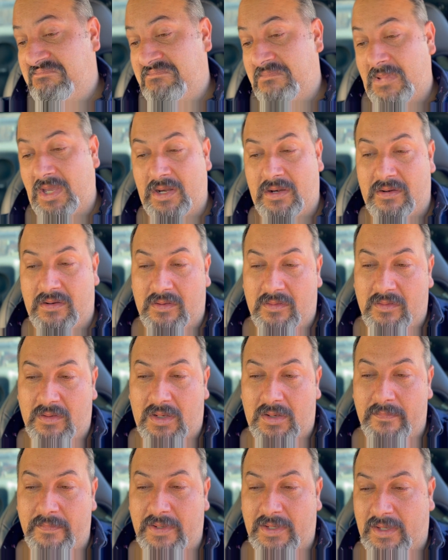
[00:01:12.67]
I don't know.
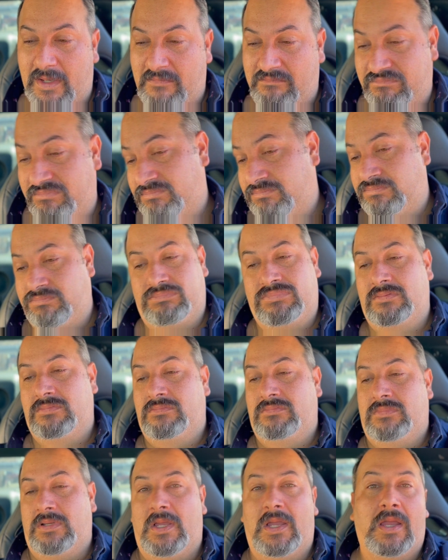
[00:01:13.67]

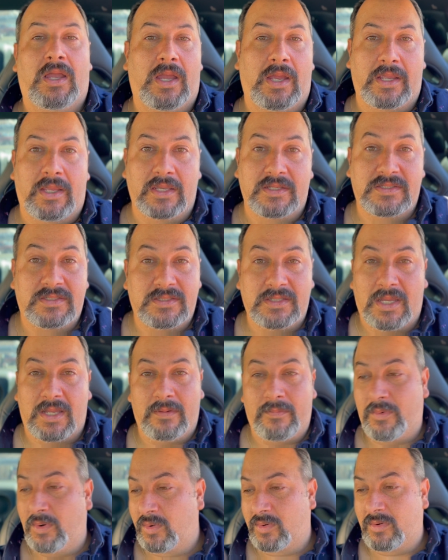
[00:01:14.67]
I guess it's
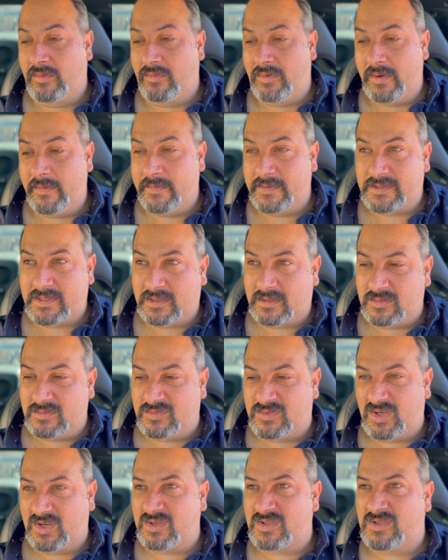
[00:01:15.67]
not a broken rib, it's a
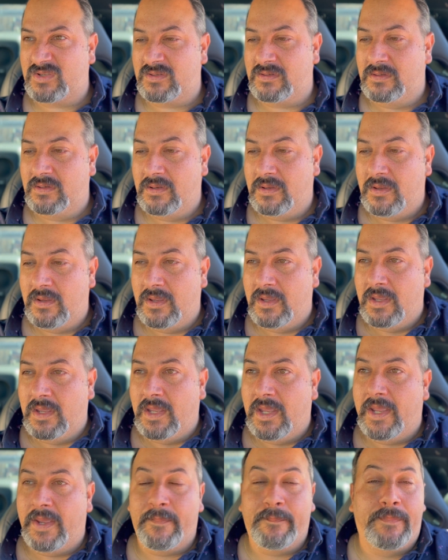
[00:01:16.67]

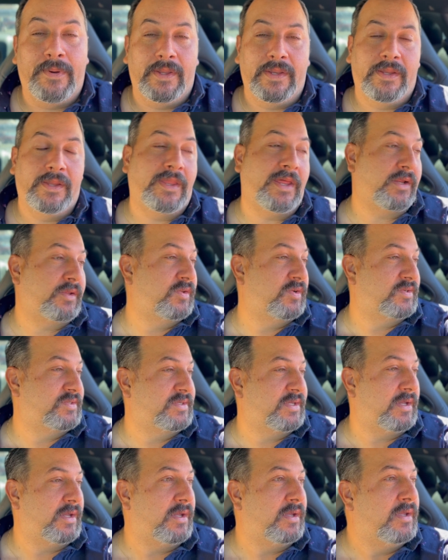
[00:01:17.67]
contusion. But the doctor
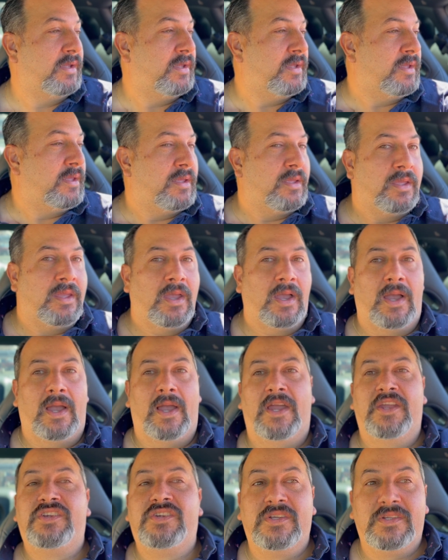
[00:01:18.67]
said
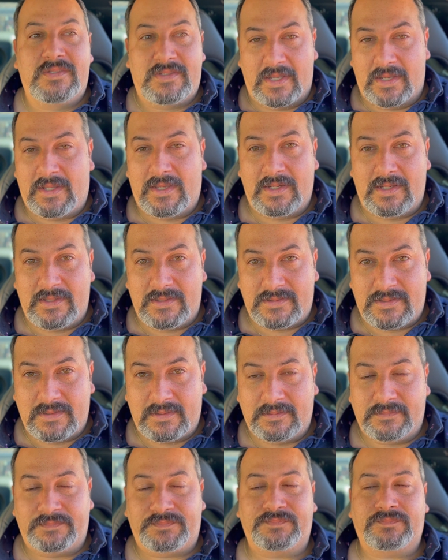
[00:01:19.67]
I should take it
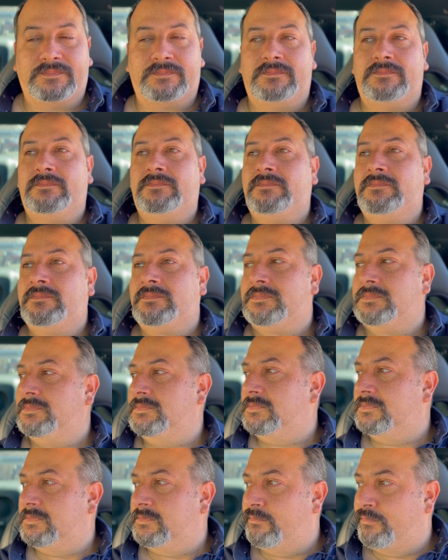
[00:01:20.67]
easy.
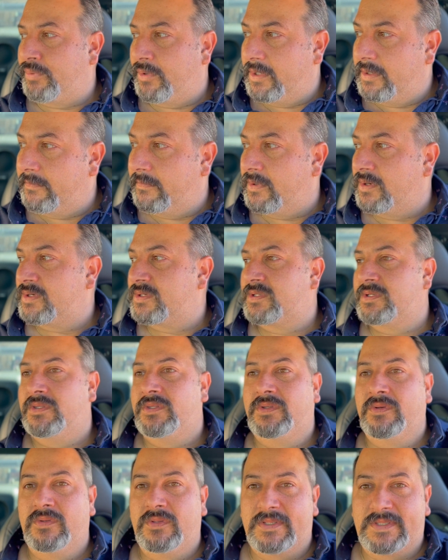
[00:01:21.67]
Pretty much
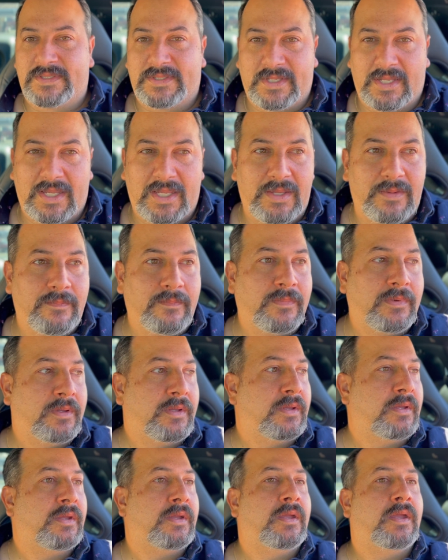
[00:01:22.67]
do the
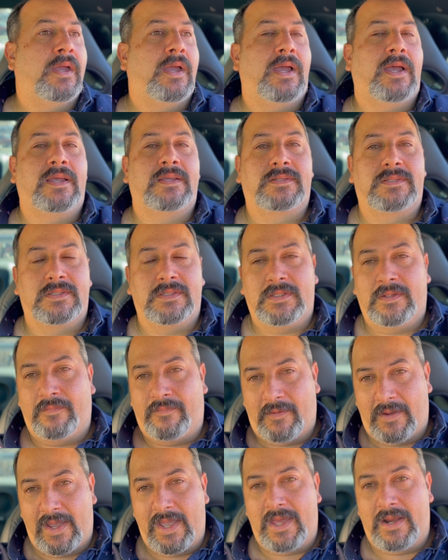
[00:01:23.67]
same as
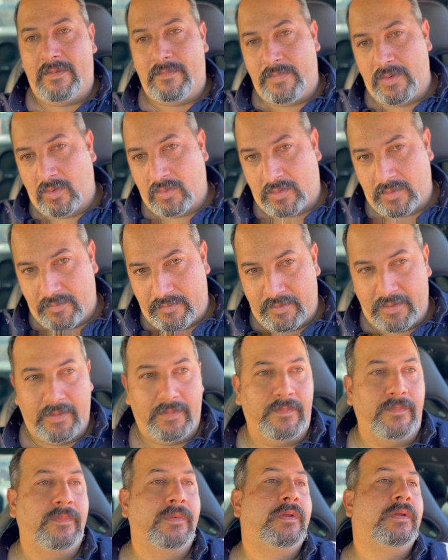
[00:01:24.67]
if I had a broken
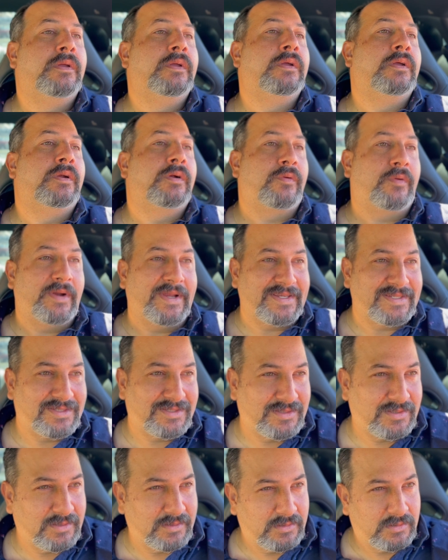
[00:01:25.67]
rib.
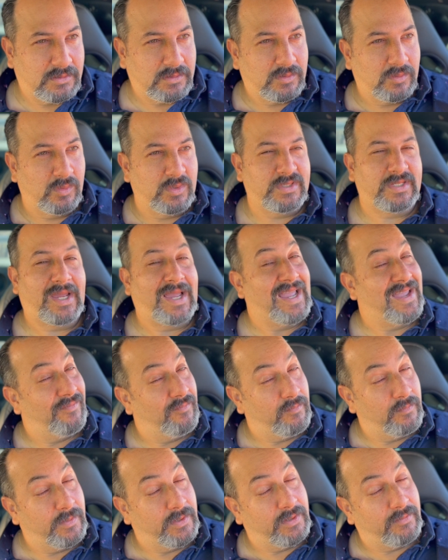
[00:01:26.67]
Rest, which I
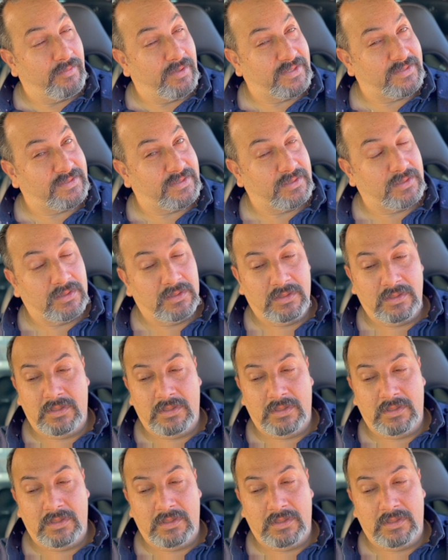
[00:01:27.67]
haven't been resting.